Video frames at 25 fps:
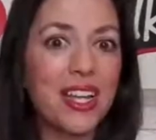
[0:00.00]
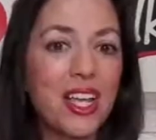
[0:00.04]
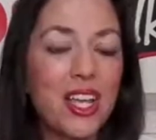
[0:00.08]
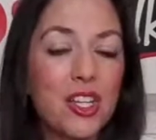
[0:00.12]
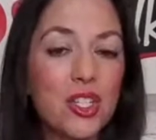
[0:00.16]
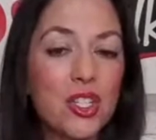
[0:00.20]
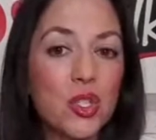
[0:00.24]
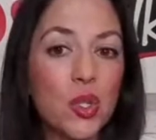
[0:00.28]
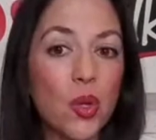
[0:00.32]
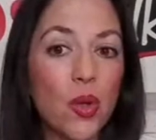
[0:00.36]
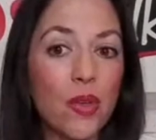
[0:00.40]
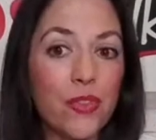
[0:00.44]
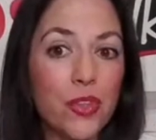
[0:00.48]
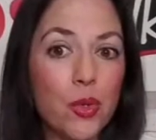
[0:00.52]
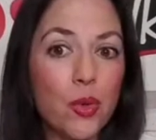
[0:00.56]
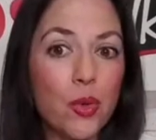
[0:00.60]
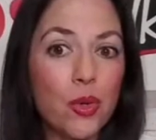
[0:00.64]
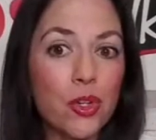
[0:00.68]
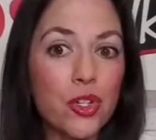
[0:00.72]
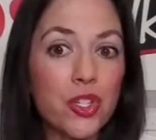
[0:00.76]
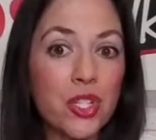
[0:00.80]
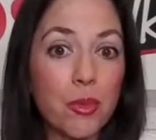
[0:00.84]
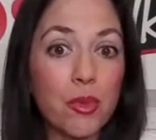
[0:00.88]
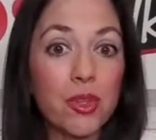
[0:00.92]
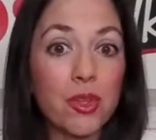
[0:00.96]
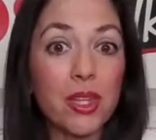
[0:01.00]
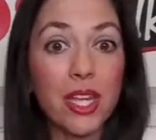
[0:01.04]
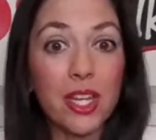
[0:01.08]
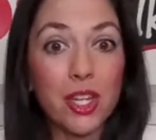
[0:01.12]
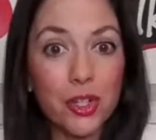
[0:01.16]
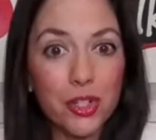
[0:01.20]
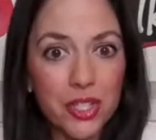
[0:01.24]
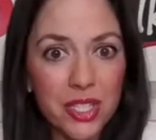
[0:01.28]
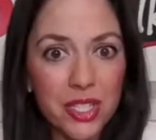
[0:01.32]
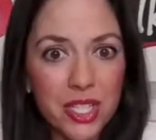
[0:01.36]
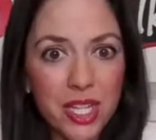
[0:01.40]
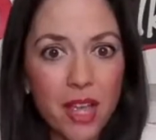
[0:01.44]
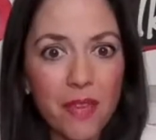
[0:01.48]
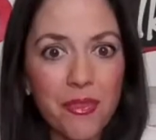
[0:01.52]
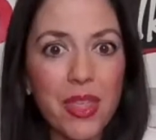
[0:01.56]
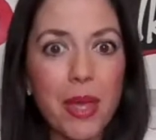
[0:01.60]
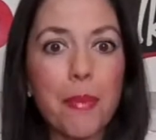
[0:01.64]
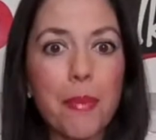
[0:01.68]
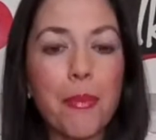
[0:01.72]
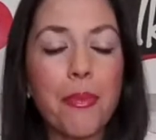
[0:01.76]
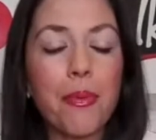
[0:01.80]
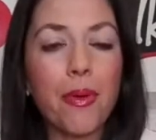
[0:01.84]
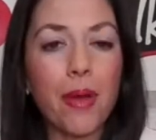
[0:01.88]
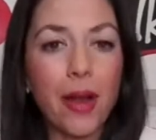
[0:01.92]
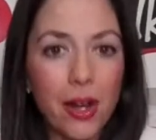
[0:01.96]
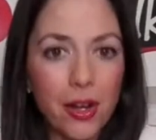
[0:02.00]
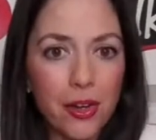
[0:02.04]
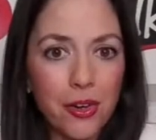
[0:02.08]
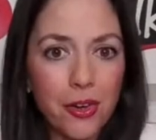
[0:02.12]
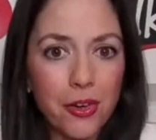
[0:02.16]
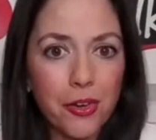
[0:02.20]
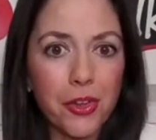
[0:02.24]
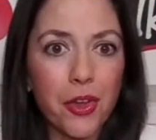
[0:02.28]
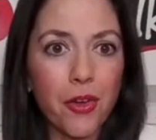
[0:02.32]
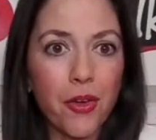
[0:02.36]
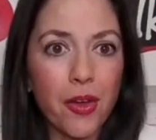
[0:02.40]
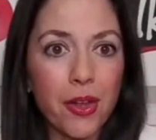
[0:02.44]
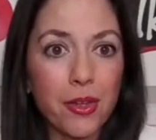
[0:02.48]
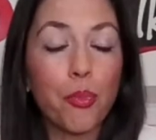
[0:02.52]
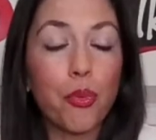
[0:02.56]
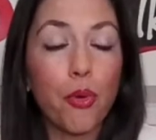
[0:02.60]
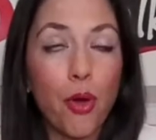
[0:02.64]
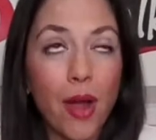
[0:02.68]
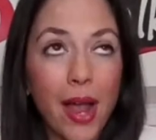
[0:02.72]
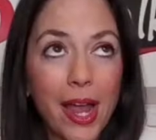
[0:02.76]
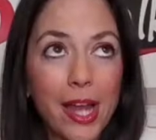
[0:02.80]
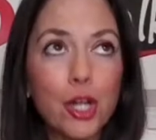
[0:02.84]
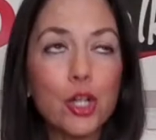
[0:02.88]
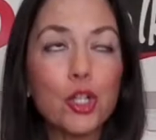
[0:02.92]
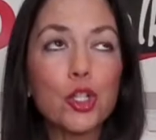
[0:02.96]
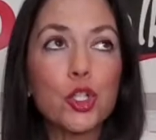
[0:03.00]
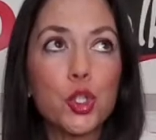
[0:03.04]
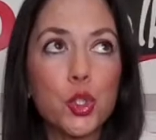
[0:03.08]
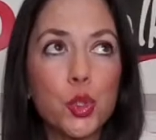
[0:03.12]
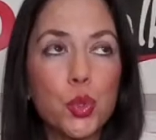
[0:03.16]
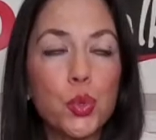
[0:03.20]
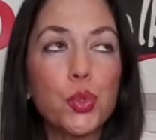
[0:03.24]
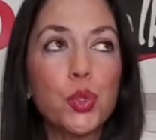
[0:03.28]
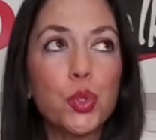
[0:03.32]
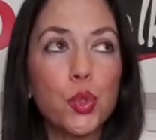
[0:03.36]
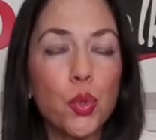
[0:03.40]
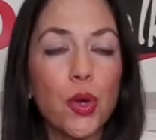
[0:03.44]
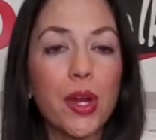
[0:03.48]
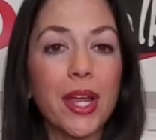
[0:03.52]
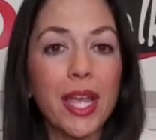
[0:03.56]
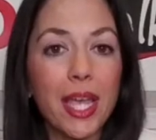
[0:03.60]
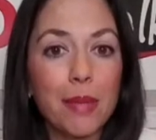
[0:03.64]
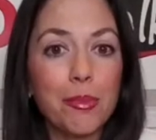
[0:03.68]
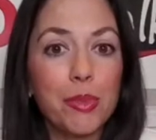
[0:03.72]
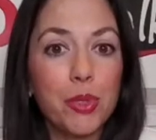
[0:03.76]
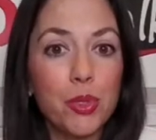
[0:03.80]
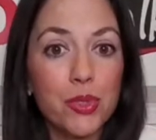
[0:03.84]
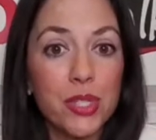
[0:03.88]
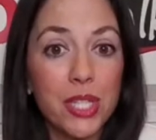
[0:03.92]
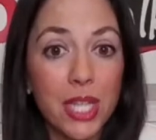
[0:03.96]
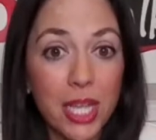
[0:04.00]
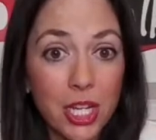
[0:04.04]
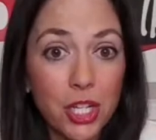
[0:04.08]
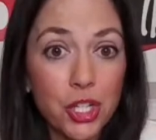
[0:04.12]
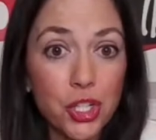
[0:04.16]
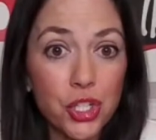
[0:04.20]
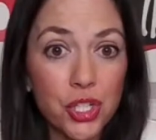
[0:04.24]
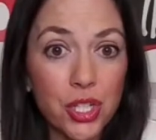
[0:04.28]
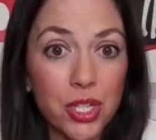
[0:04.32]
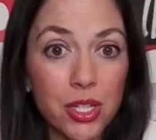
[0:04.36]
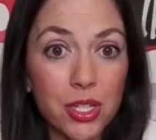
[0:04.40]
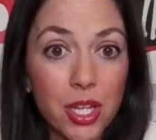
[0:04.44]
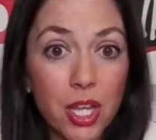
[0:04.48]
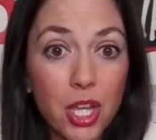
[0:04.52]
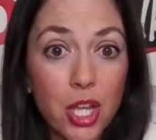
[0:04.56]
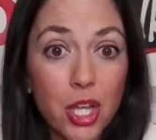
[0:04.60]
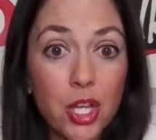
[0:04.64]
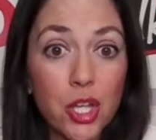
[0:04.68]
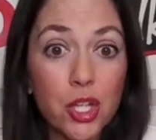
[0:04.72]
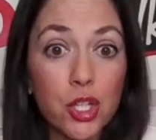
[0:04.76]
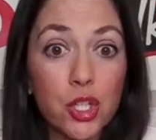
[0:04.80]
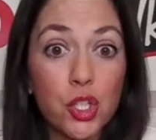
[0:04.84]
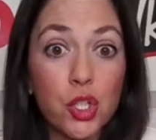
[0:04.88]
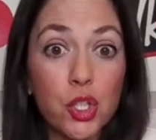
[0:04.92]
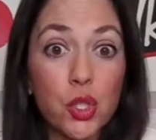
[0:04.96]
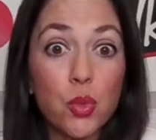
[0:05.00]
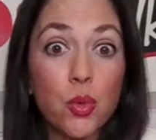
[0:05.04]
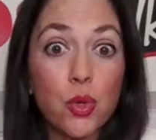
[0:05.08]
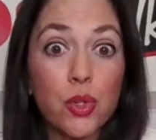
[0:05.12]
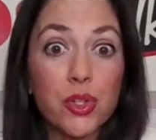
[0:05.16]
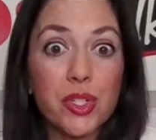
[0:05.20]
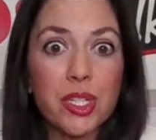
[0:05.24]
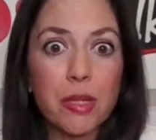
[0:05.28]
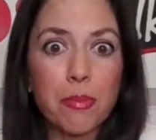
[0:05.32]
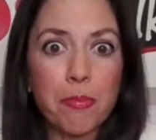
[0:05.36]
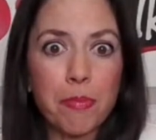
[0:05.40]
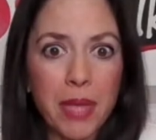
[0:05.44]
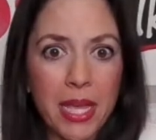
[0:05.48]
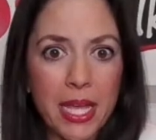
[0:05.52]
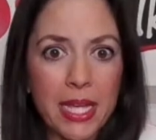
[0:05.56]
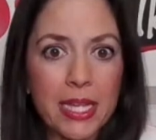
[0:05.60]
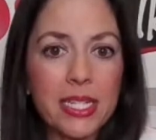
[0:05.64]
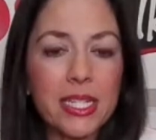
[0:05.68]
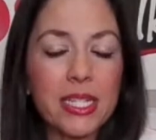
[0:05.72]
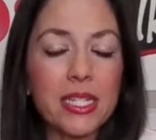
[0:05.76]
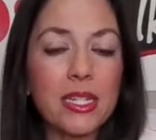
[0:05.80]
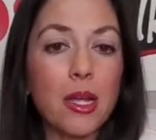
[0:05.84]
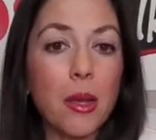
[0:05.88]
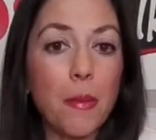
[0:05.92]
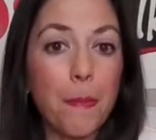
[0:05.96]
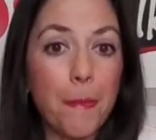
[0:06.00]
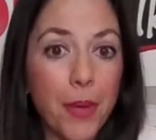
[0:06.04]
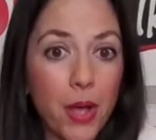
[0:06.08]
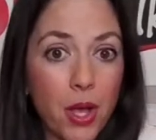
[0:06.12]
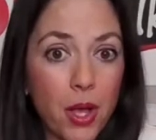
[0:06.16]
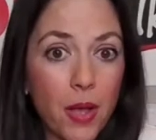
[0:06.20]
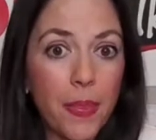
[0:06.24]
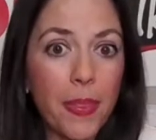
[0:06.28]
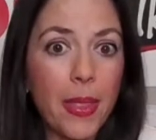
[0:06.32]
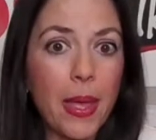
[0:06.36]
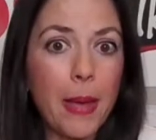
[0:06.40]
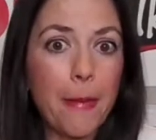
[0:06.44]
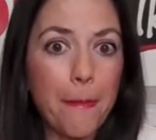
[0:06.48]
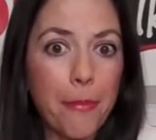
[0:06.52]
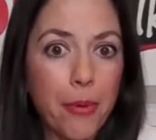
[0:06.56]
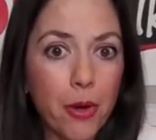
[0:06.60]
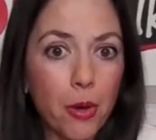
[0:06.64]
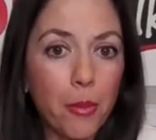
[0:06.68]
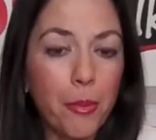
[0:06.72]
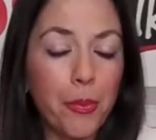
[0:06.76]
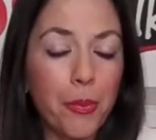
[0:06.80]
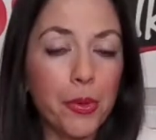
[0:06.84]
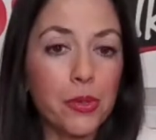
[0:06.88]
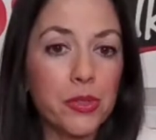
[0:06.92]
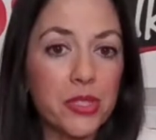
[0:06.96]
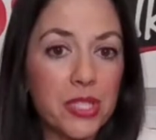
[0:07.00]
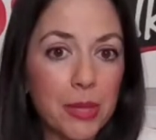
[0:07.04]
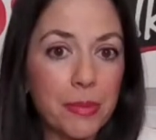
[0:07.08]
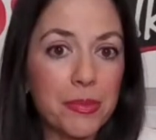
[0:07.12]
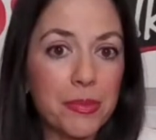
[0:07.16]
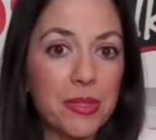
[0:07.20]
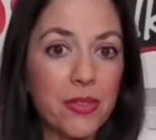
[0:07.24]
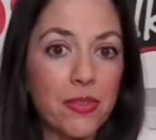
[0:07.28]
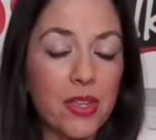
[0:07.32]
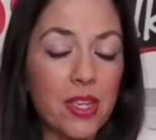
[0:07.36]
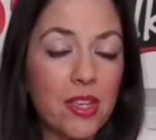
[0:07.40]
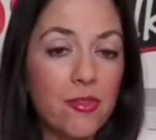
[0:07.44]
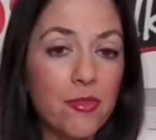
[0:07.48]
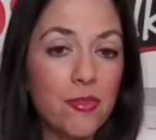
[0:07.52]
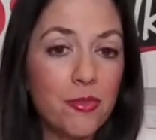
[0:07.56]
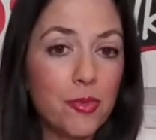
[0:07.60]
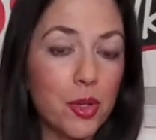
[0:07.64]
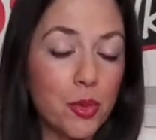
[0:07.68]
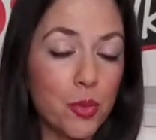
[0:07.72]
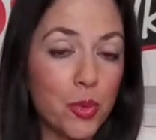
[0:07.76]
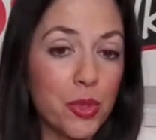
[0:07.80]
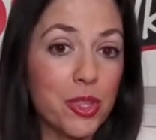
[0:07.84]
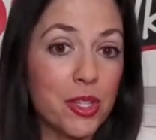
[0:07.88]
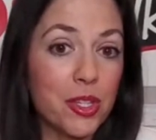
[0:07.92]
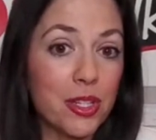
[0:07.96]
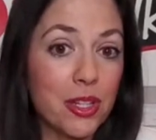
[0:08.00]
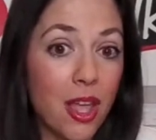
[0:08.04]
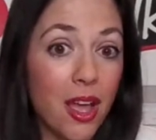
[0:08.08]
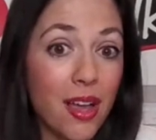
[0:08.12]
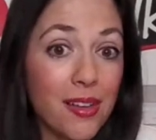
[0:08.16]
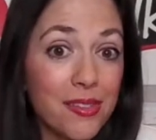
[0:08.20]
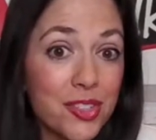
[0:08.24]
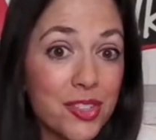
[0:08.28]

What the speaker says: So if you were someone like yourself that prior to your amputation, you were dependent upon that proprioceptive input with the